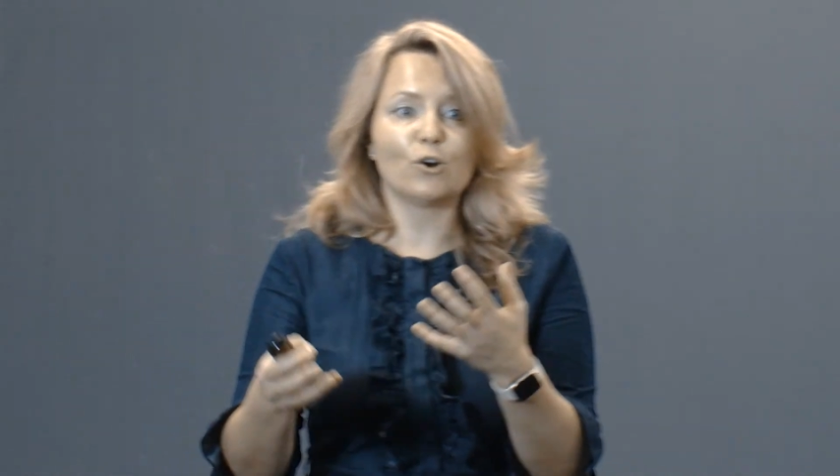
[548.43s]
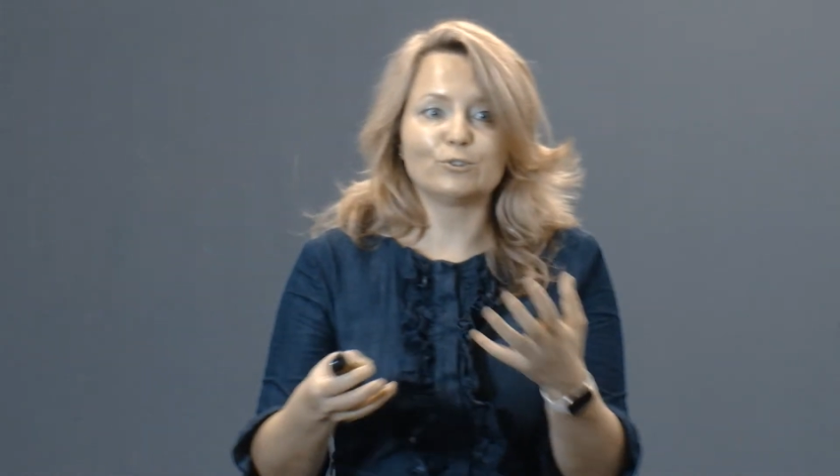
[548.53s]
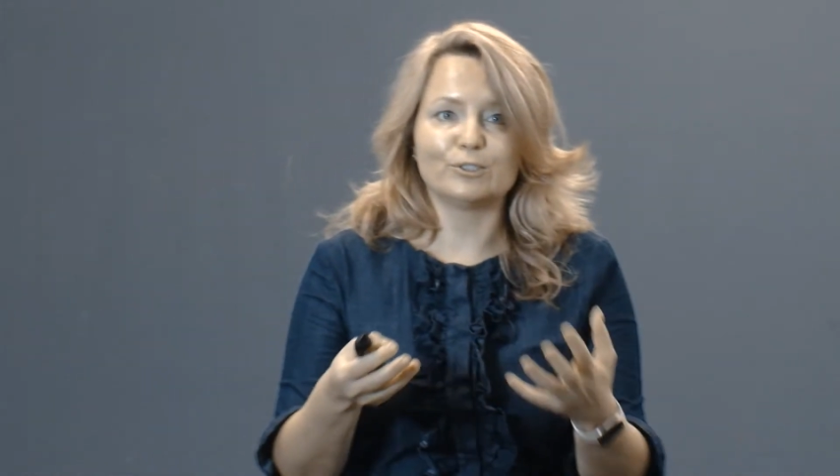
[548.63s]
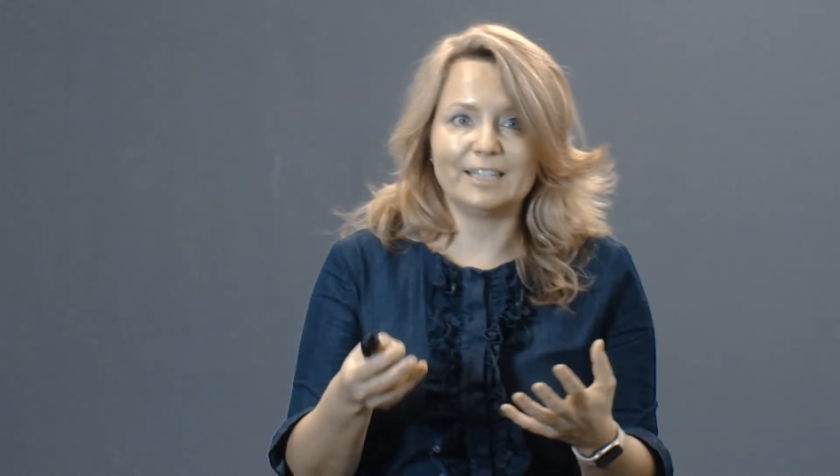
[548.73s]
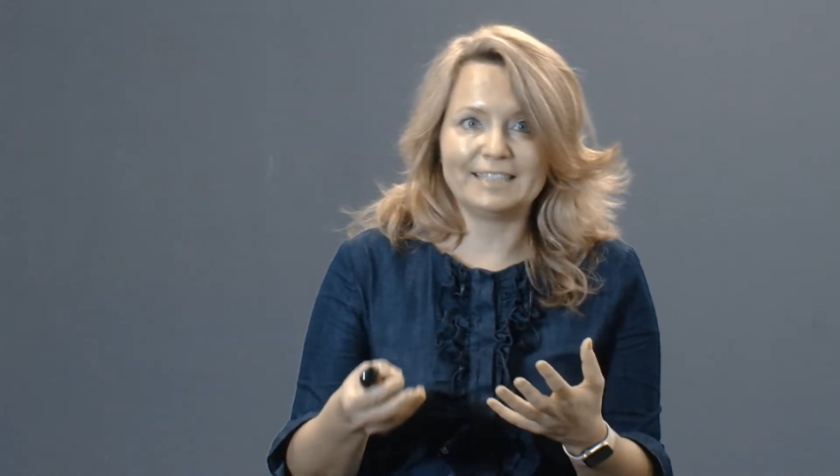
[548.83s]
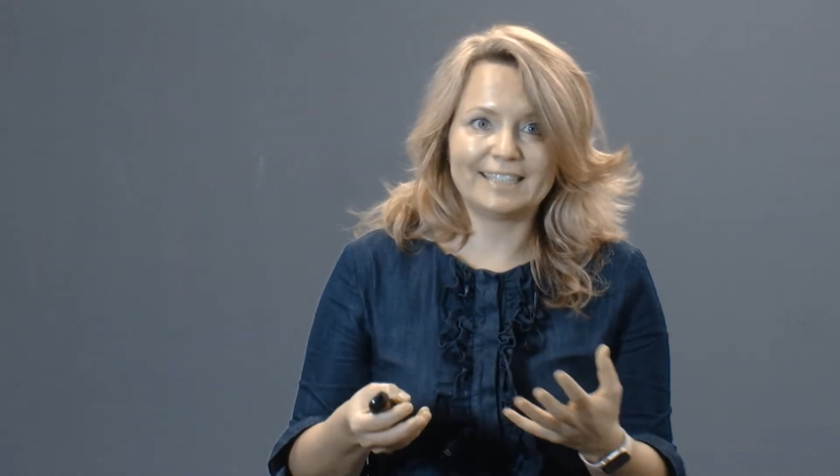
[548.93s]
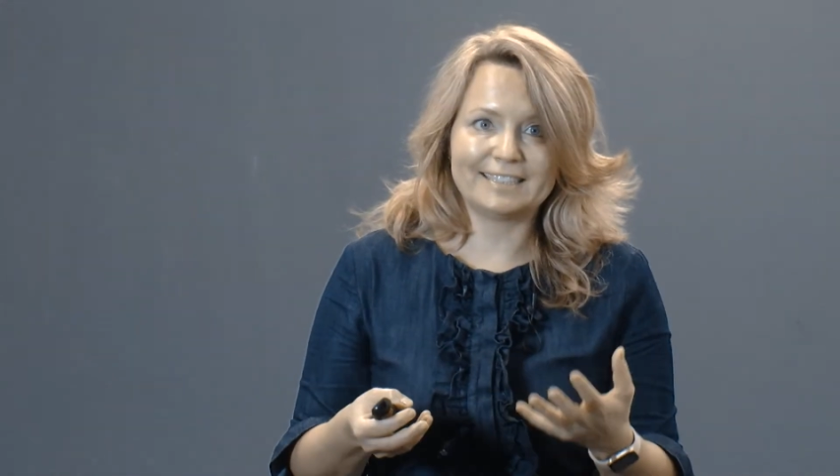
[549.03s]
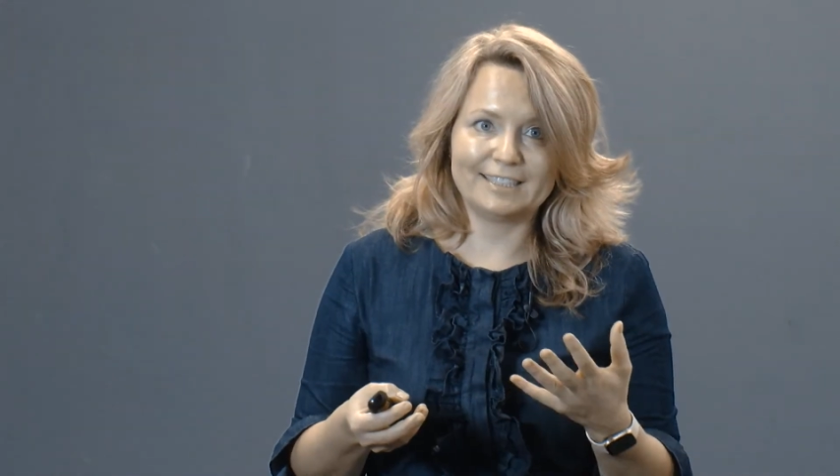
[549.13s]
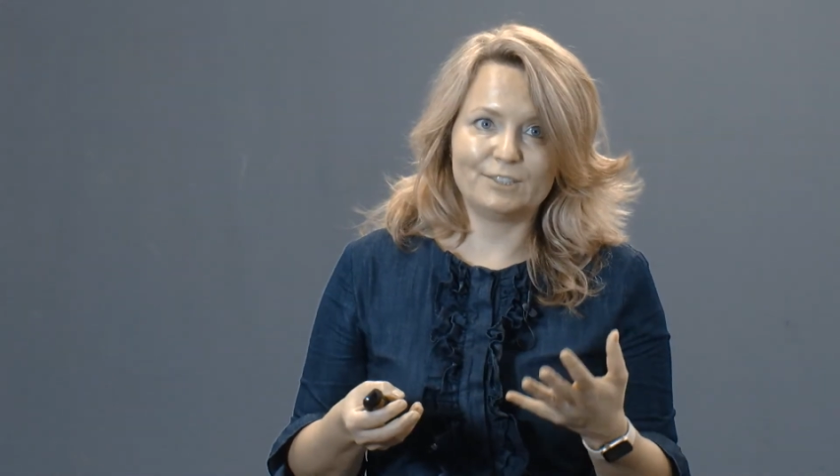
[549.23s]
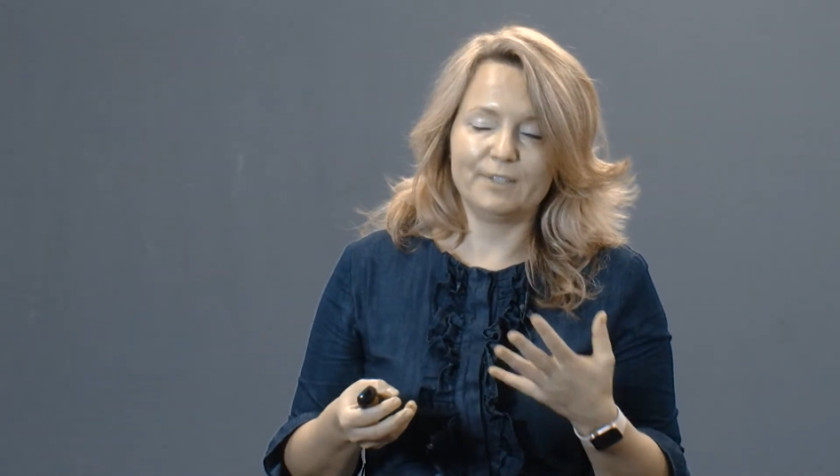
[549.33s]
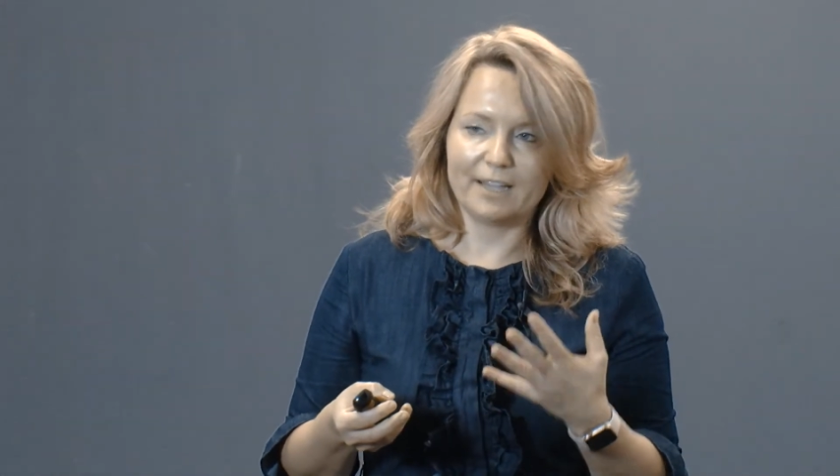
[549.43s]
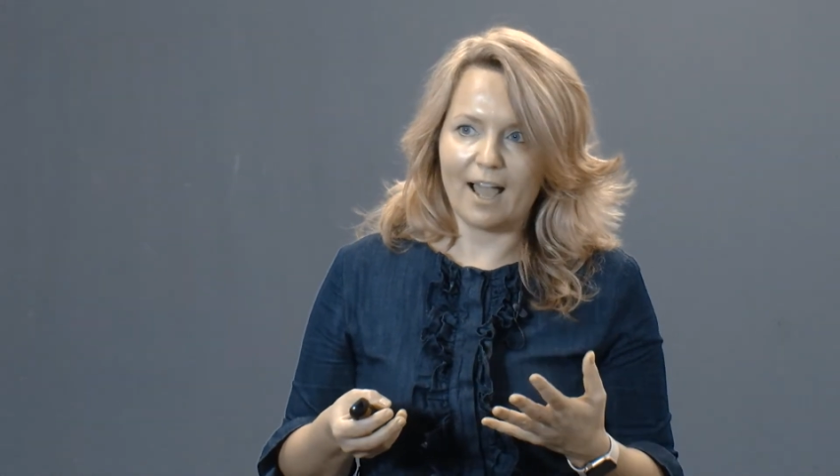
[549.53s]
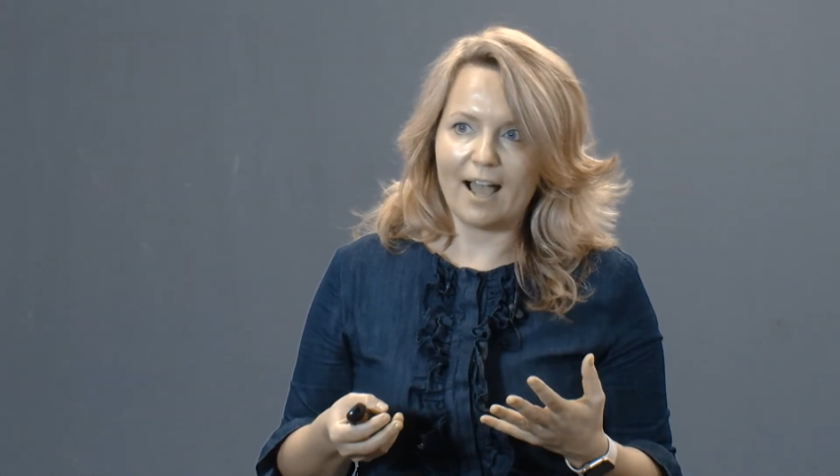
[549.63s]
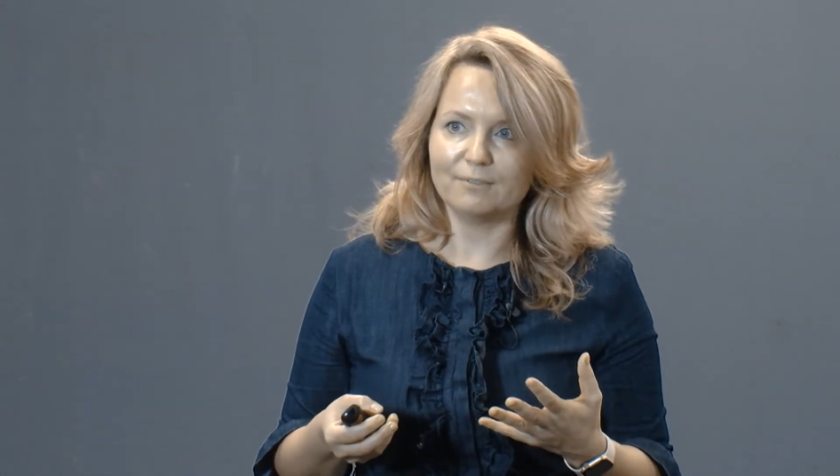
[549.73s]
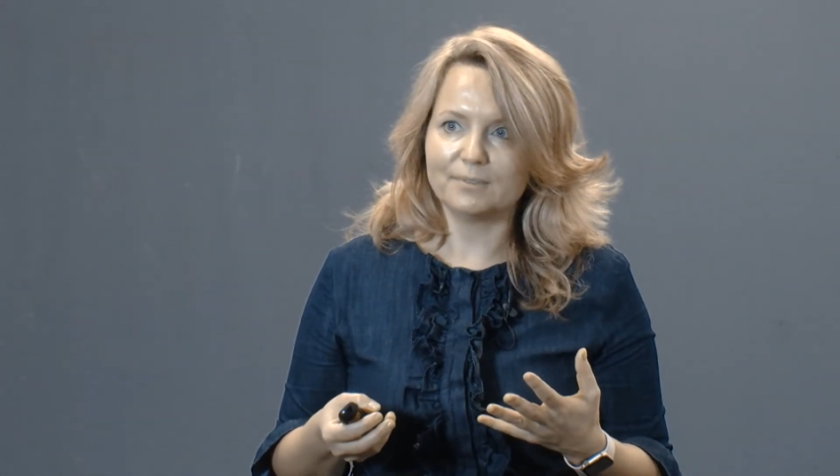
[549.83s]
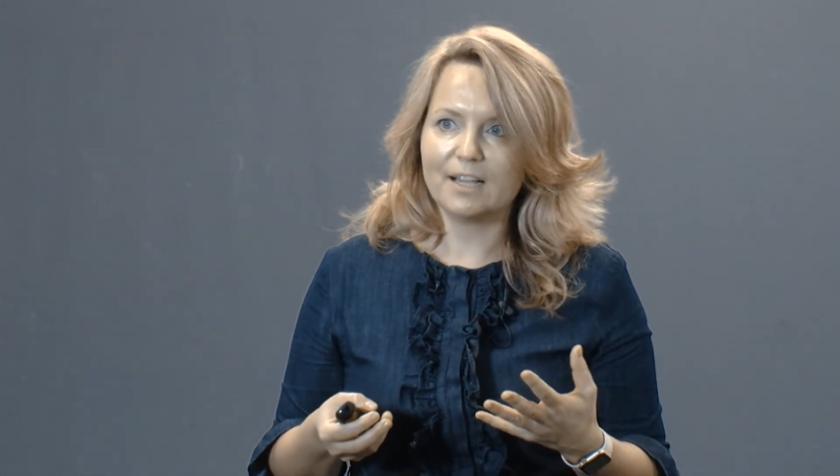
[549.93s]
all the data that we have.